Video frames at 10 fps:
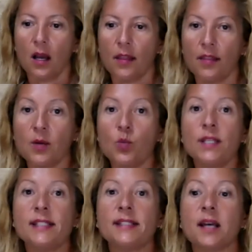Then we
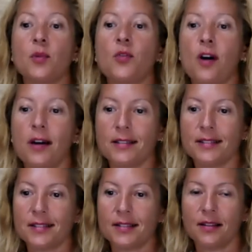
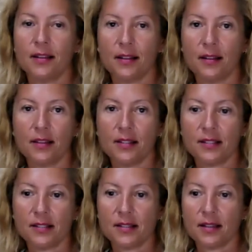summarize
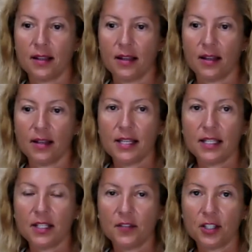this
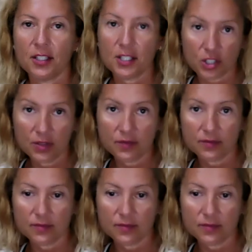negative cognition.